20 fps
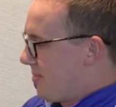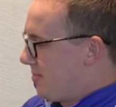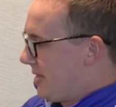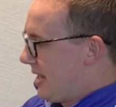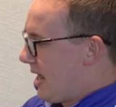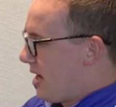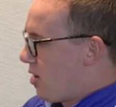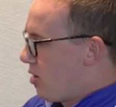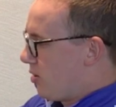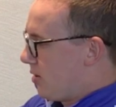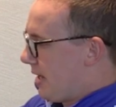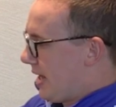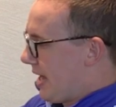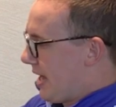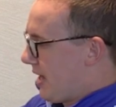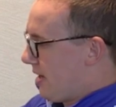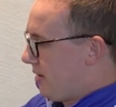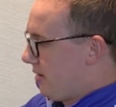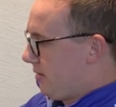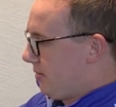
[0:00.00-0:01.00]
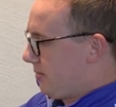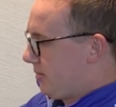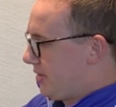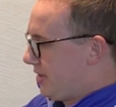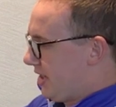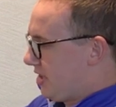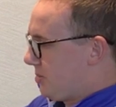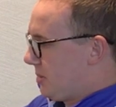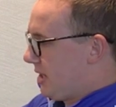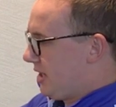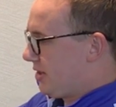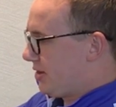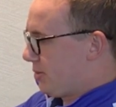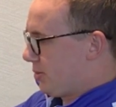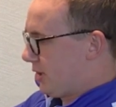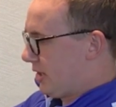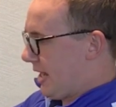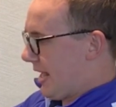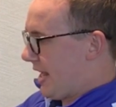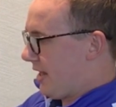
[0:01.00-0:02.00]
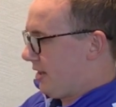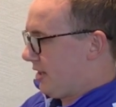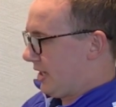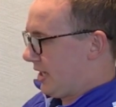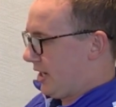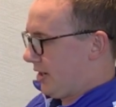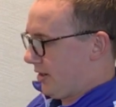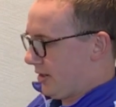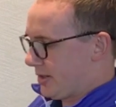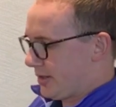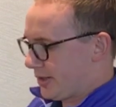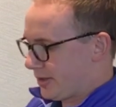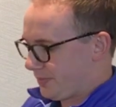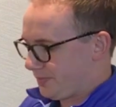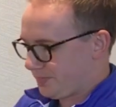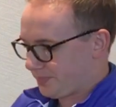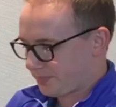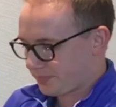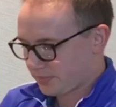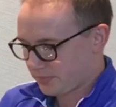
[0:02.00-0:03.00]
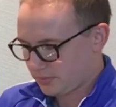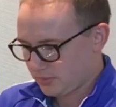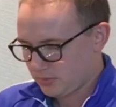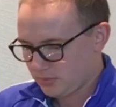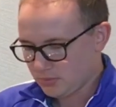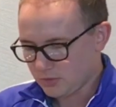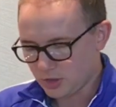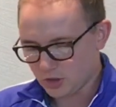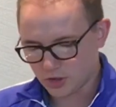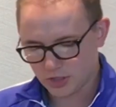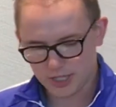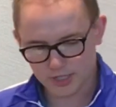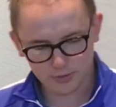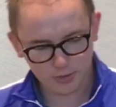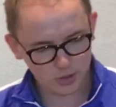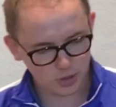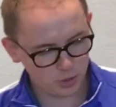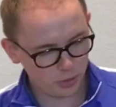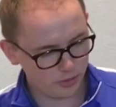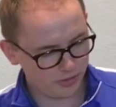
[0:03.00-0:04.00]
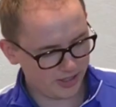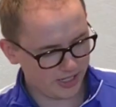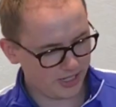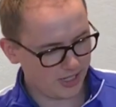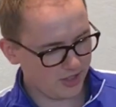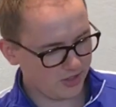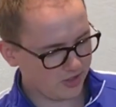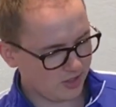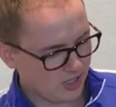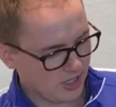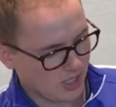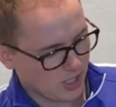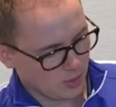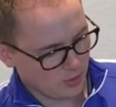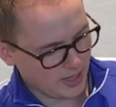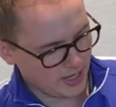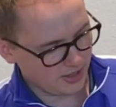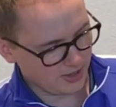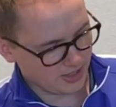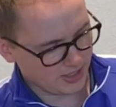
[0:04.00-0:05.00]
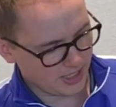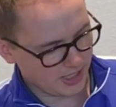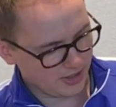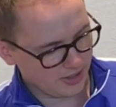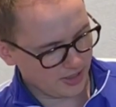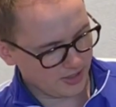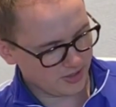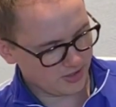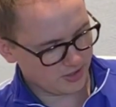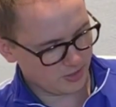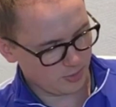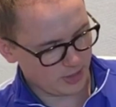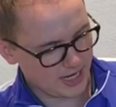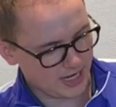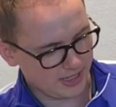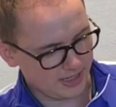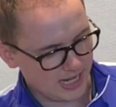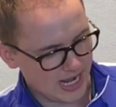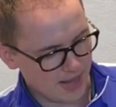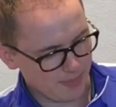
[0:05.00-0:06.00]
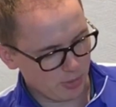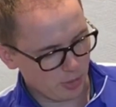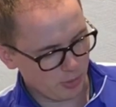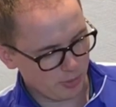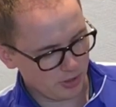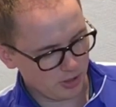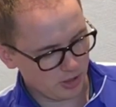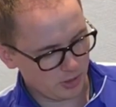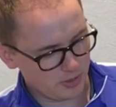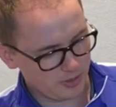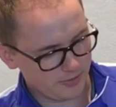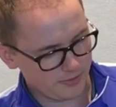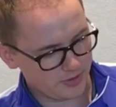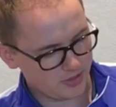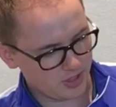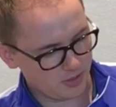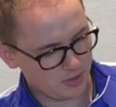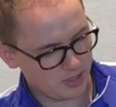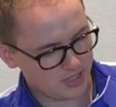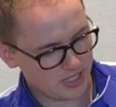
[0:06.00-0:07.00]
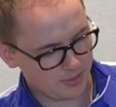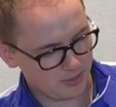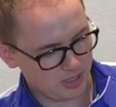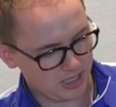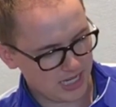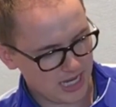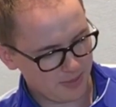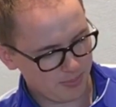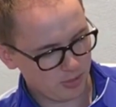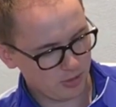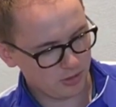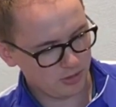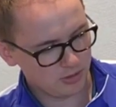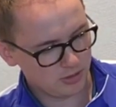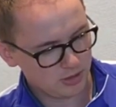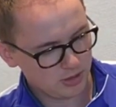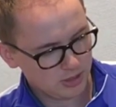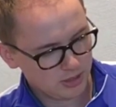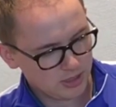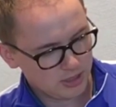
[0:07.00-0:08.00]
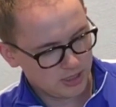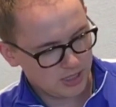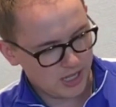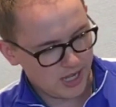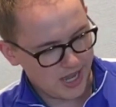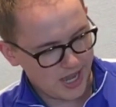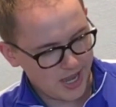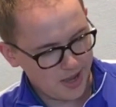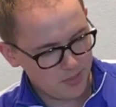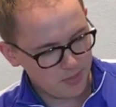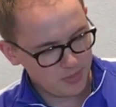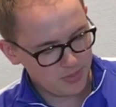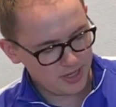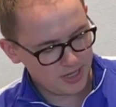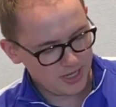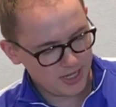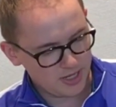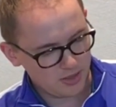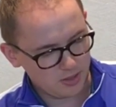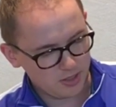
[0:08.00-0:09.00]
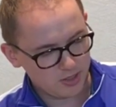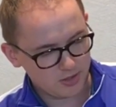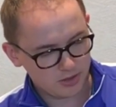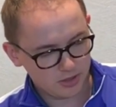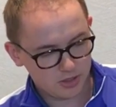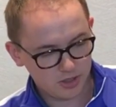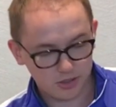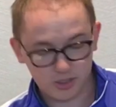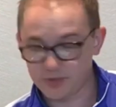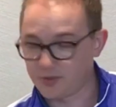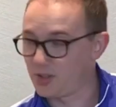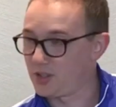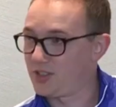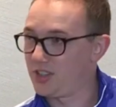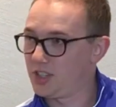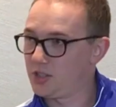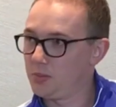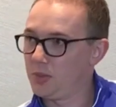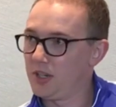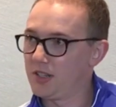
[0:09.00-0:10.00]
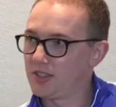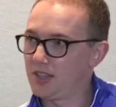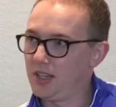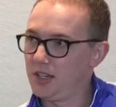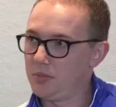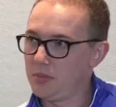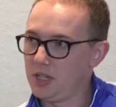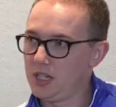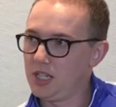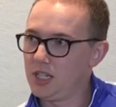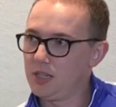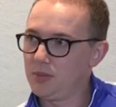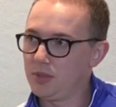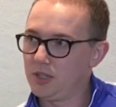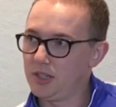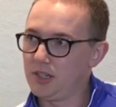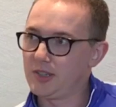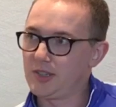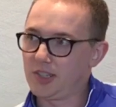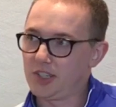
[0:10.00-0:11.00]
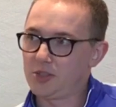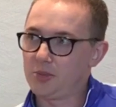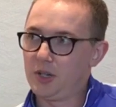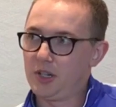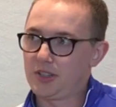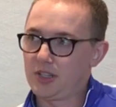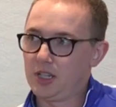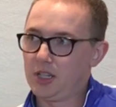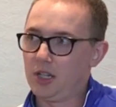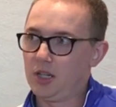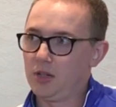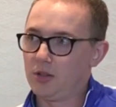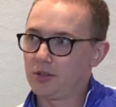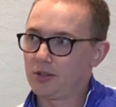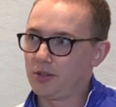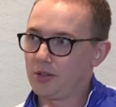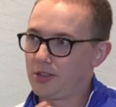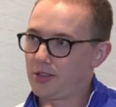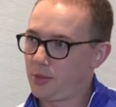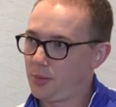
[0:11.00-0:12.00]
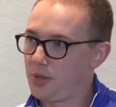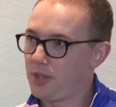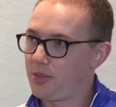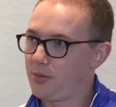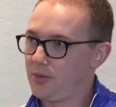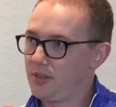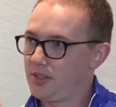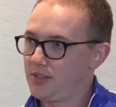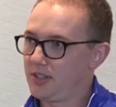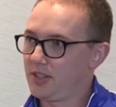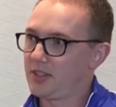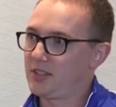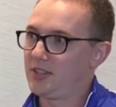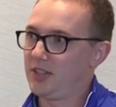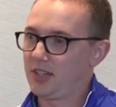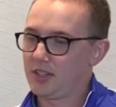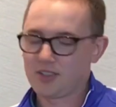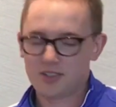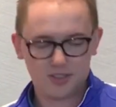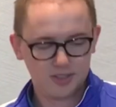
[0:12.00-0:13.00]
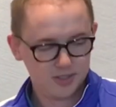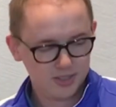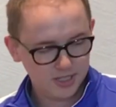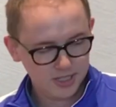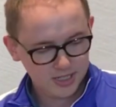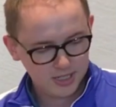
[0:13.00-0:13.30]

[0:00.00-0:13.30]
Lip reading: Now at 6 minutes, we're going to add in the carrots. Kind of really cool thing is we add in the carrots and we add an apple, put a little bit of cinnamon on top of the apple, and he just cooks it for 6 minutes on medium and then 6 minutes on low. So it's 3-3-6-6.